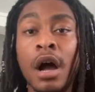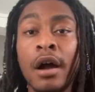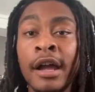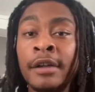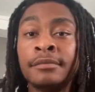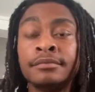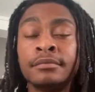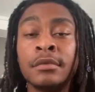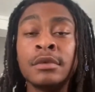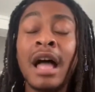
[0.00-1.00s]
All right?
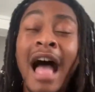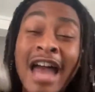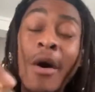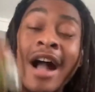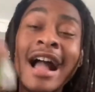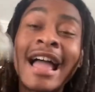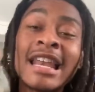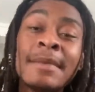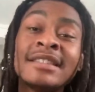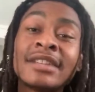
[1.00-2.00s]
I know I got
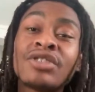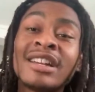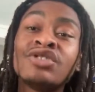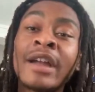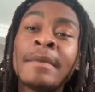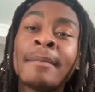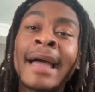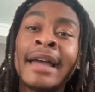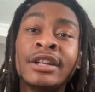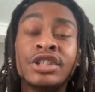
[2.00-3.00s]
enemies that's trying to drain me of my
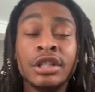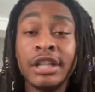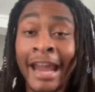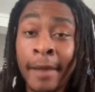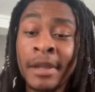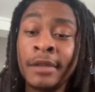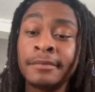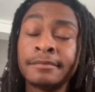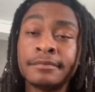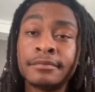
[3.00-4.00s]
energy. You hear me?
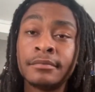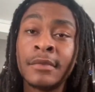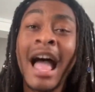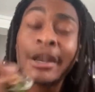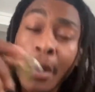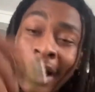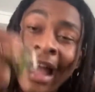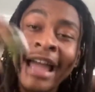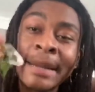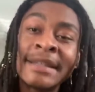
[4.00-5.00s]
I know I
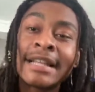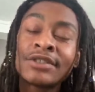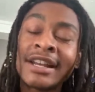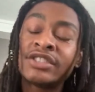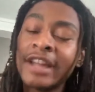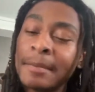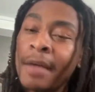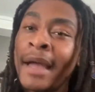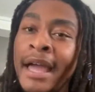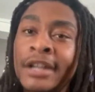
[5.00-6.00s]
got enemies that's trying to drain me
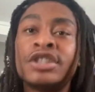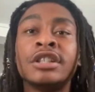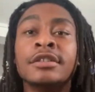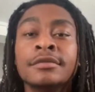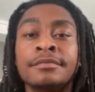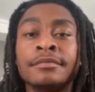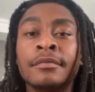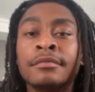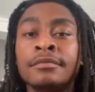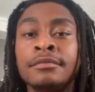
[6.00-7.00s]
of my energy
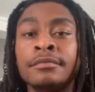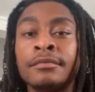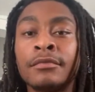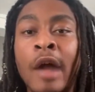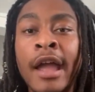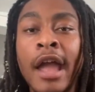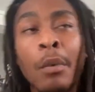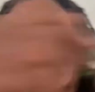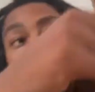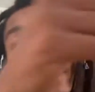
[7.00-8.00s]
right? And
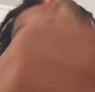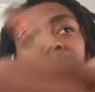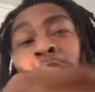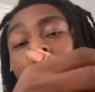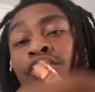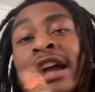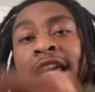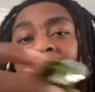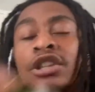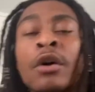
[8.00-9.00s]
one of the biggest ones, Drake,
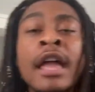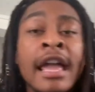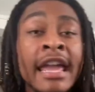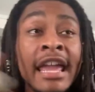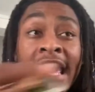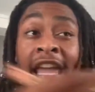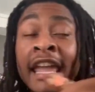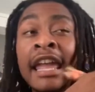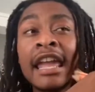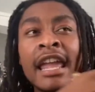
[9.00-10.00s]
he showed he he
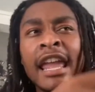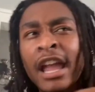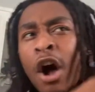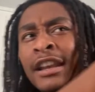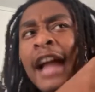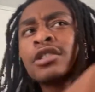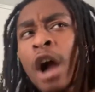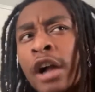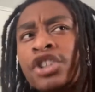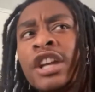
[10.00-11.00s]
he he on that
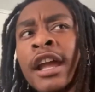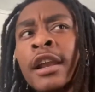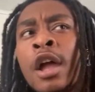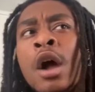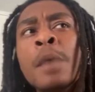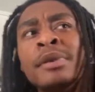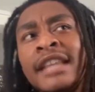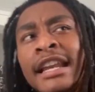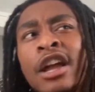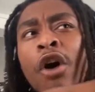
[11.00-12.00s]
dark shit, but
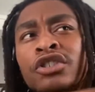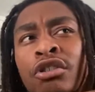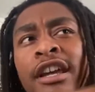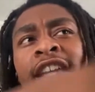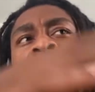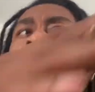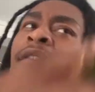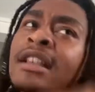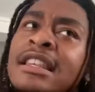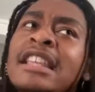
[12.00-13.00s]
then he also is
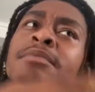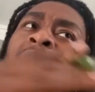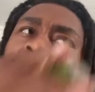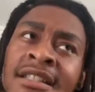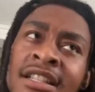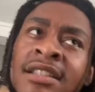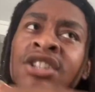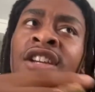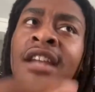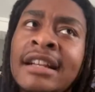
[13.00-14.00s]
giving these messages and
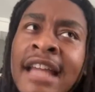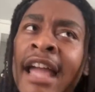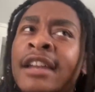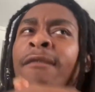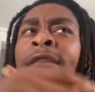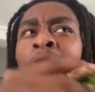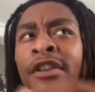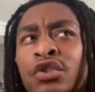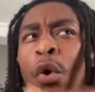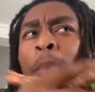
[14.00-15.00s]
shit like that in a
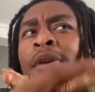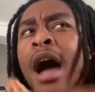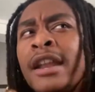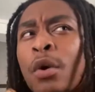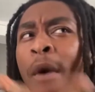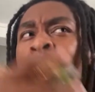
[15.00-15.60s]
very scorpionic